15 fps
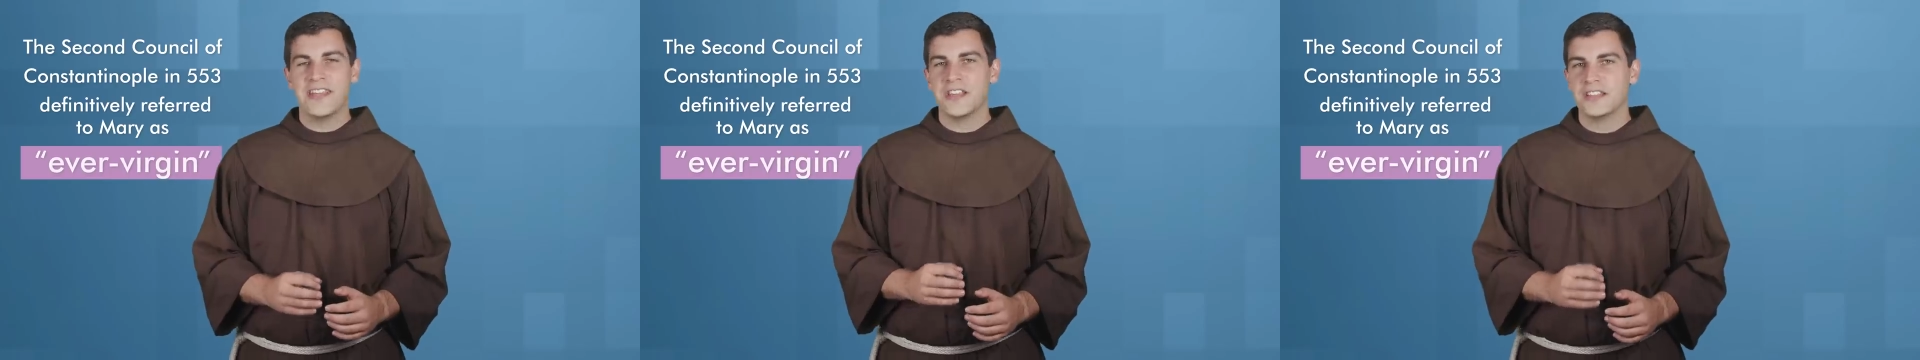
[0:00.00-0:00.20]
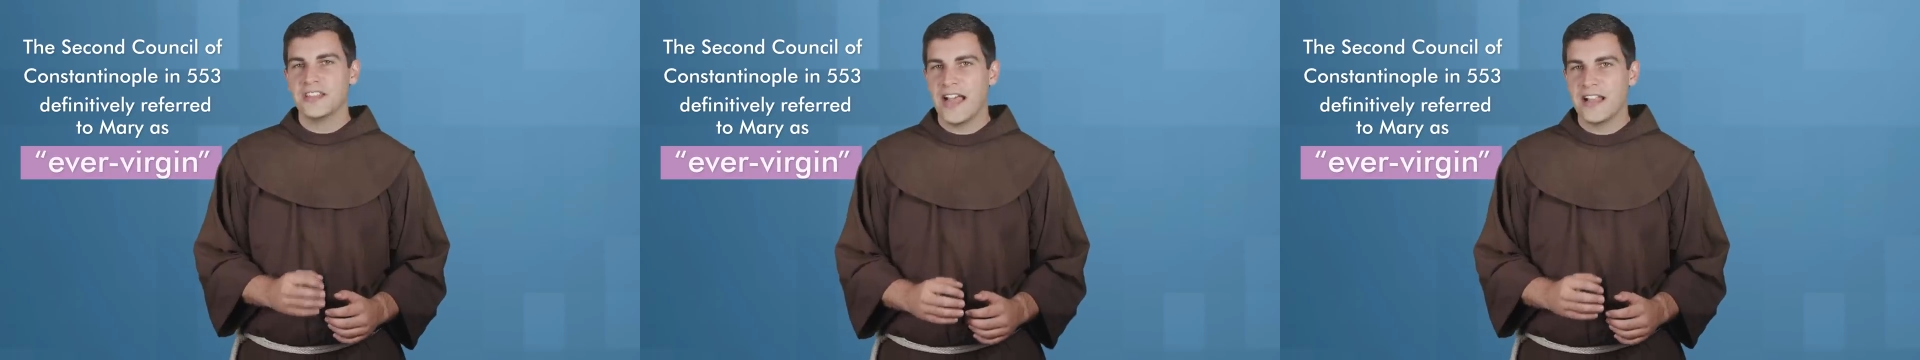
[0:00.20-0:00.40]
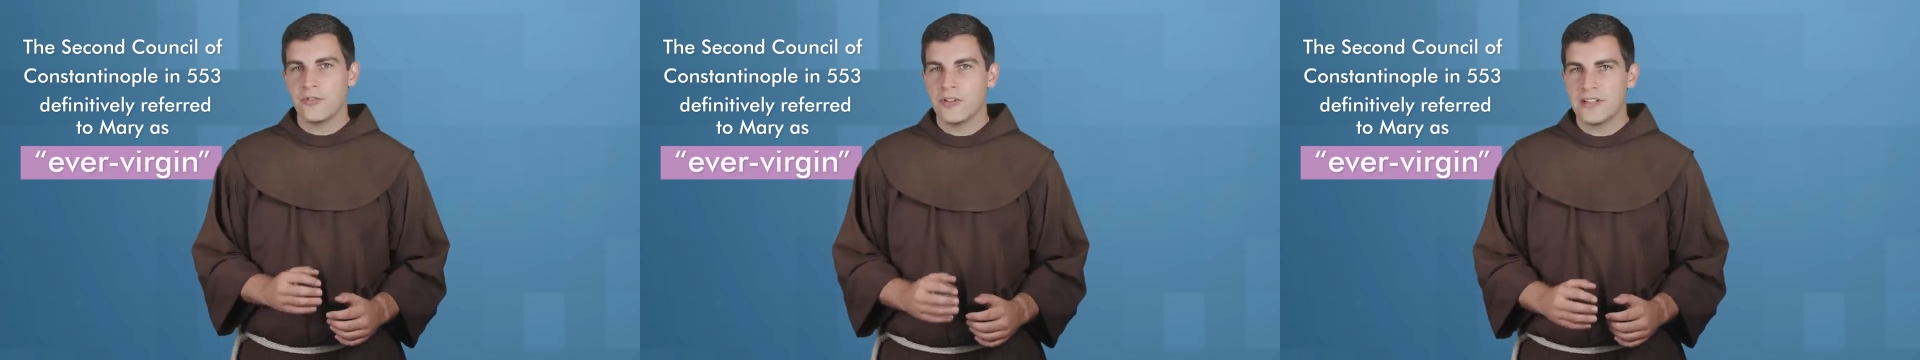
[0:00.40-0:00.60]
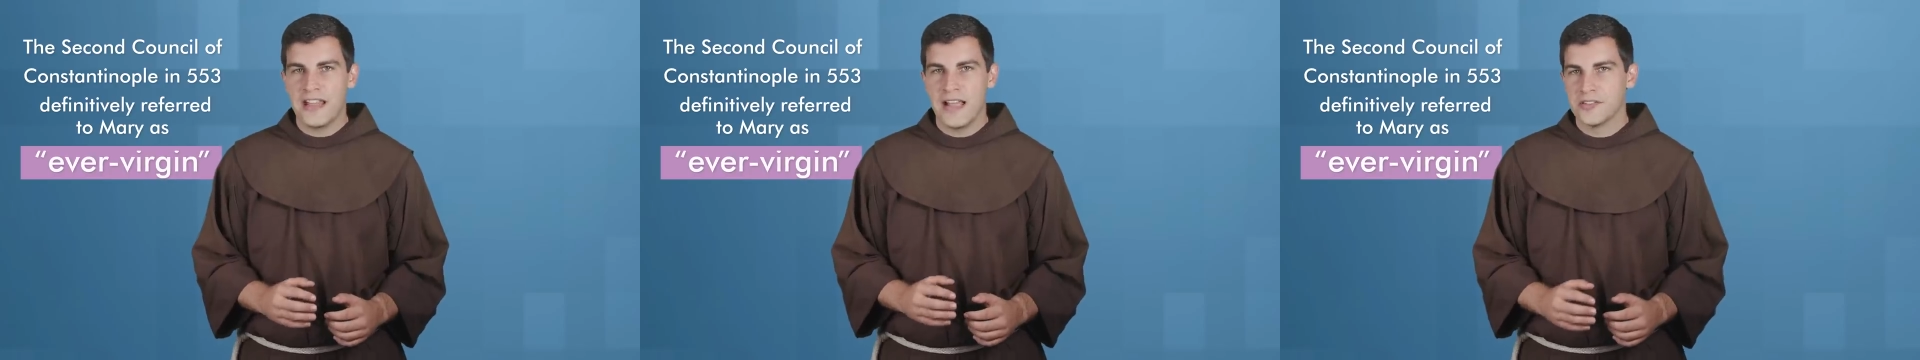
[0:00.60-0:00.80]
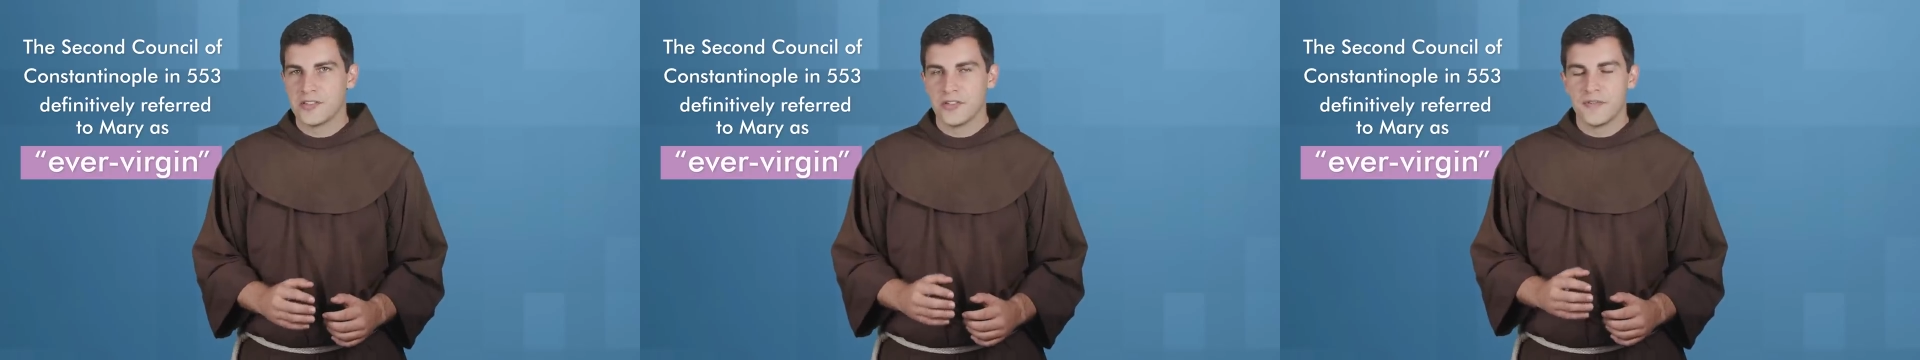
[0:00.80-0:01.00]
and the Lateran
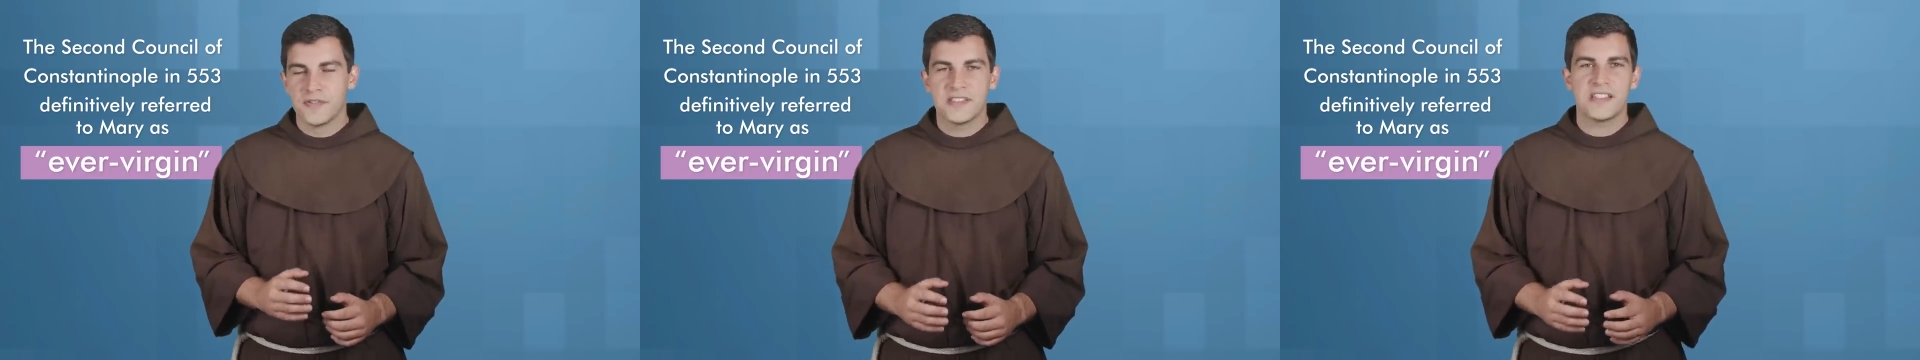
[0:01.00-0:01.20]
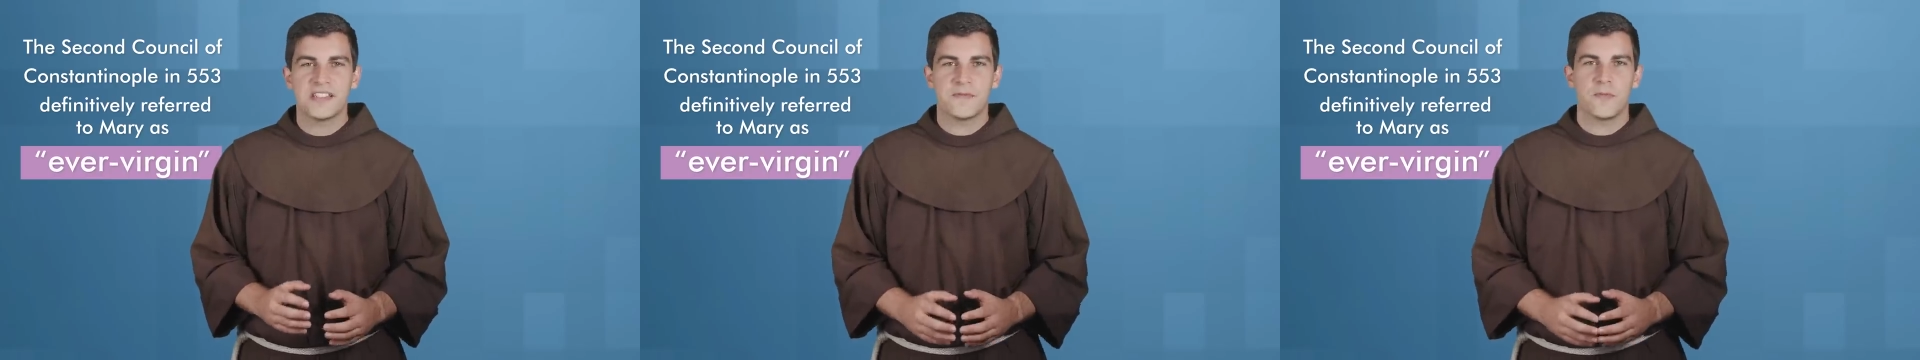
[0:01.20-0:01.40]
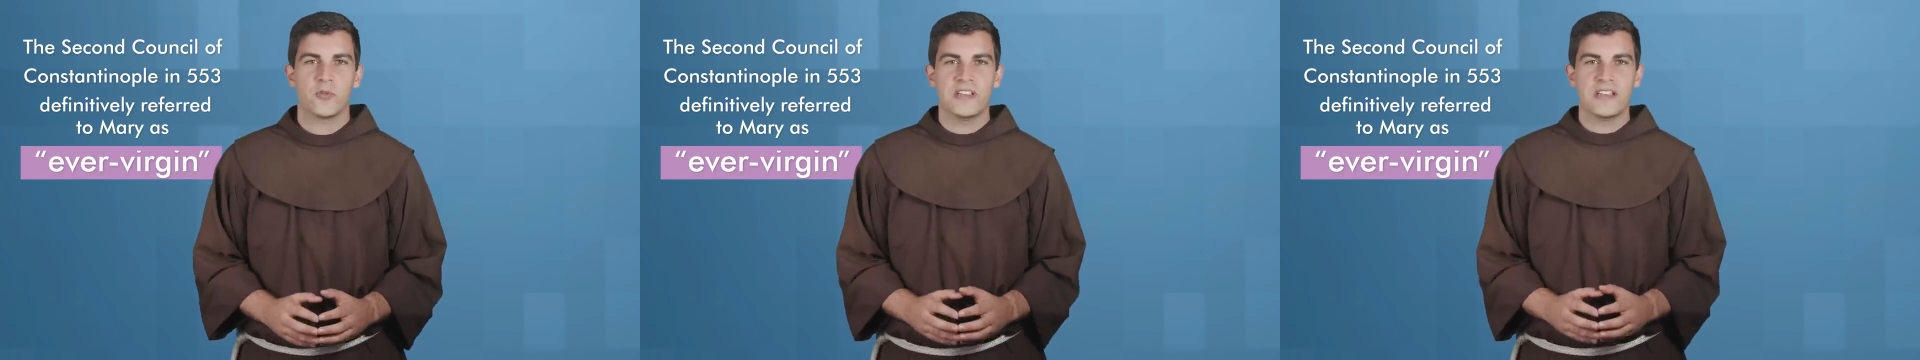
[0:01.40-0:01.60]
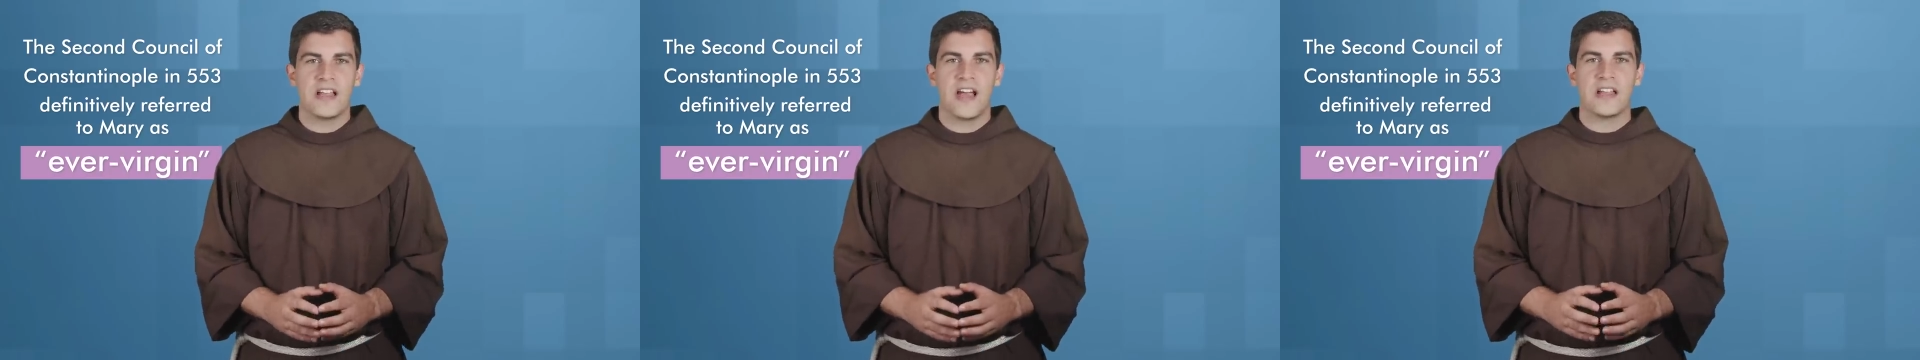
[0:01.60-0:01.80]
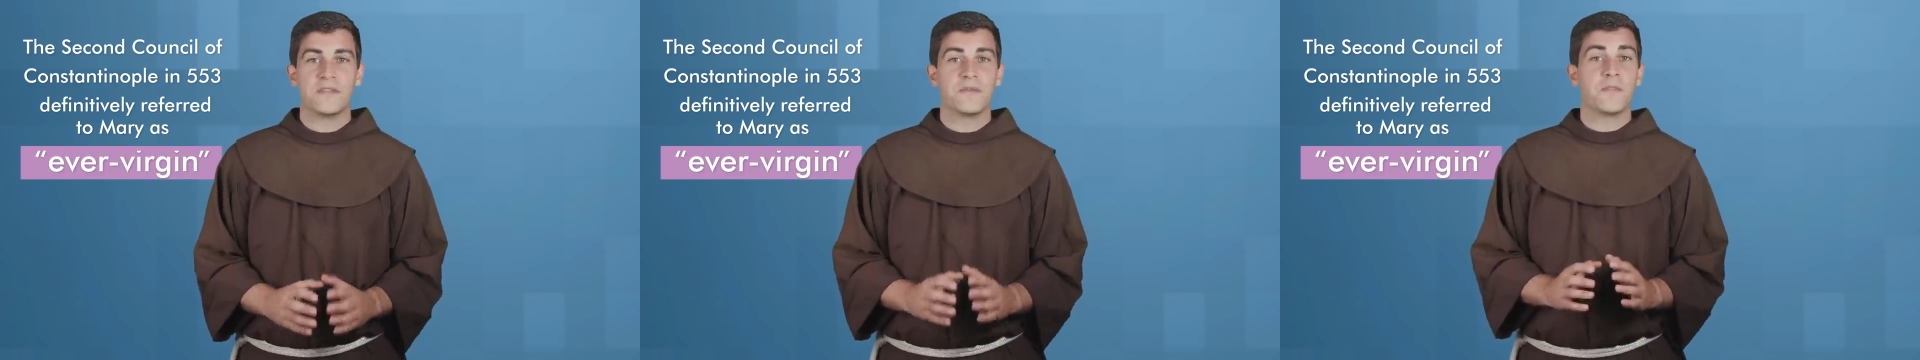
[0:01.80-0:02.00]
Council of
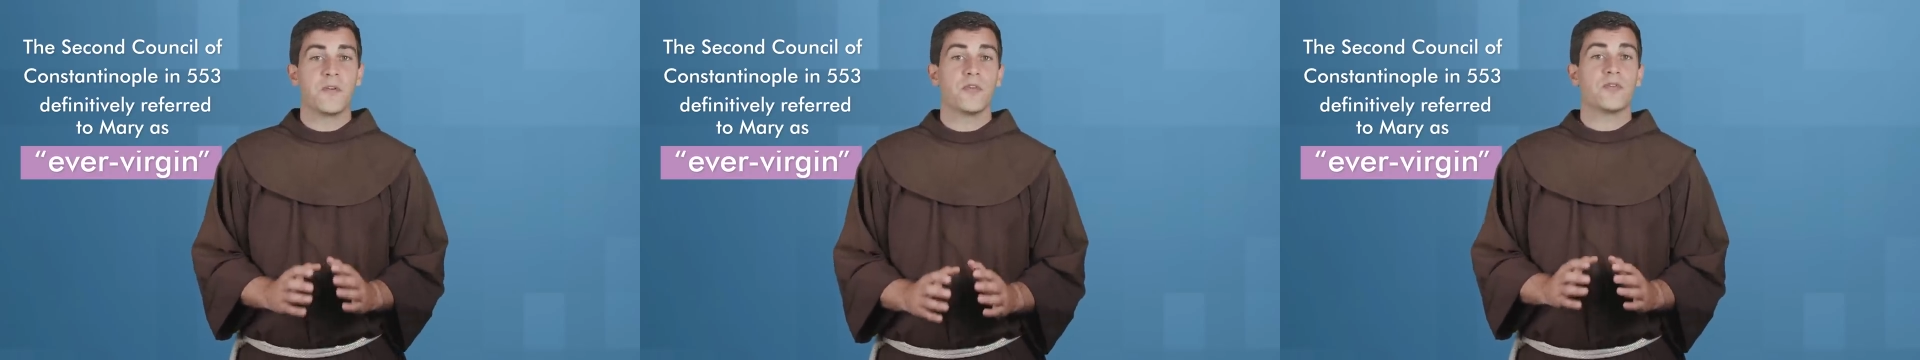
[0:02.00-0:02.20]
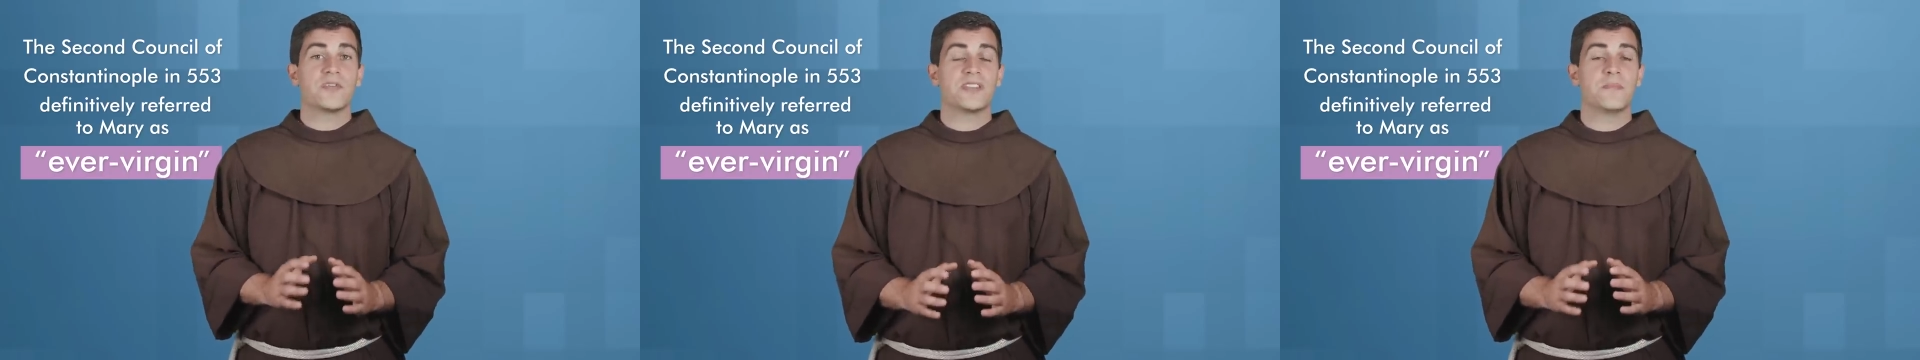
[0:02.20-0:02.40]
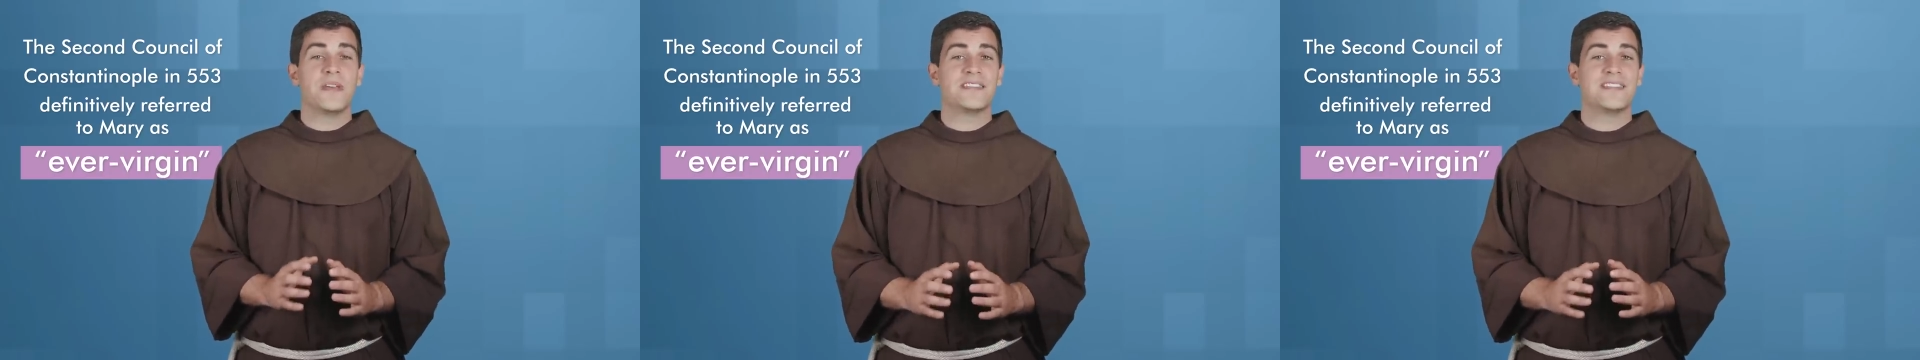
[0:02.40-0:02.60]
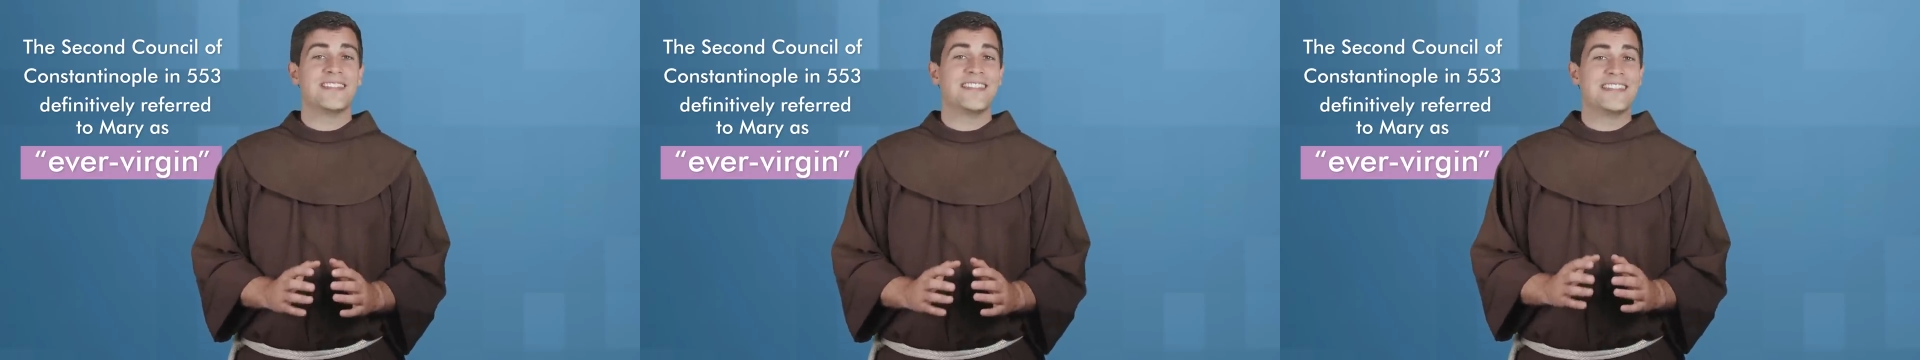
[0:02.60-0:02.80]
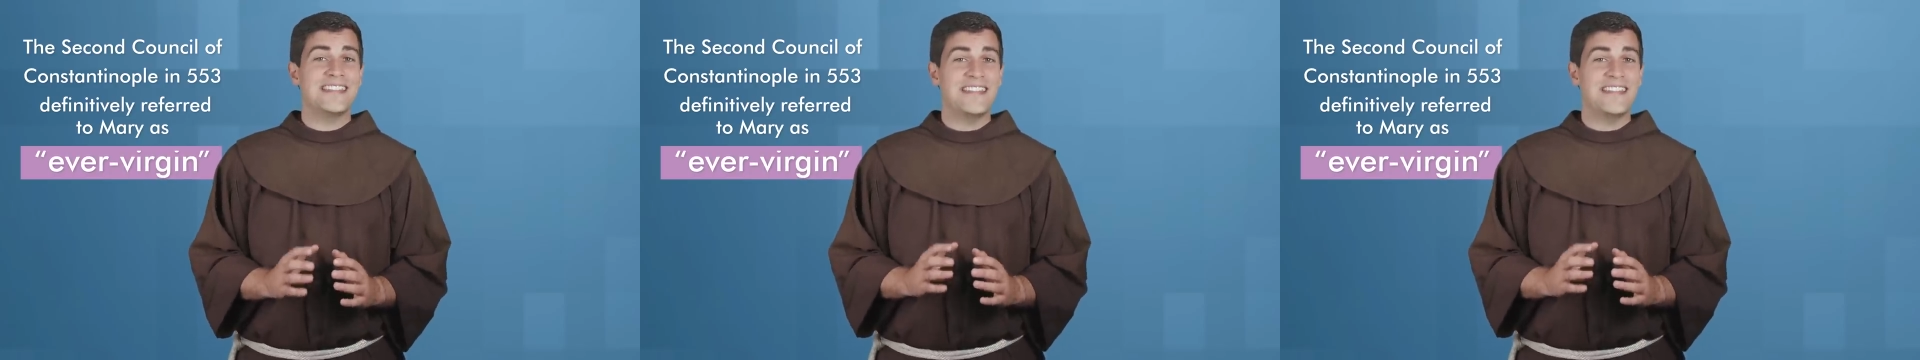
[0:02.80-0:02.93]
649 further cemented the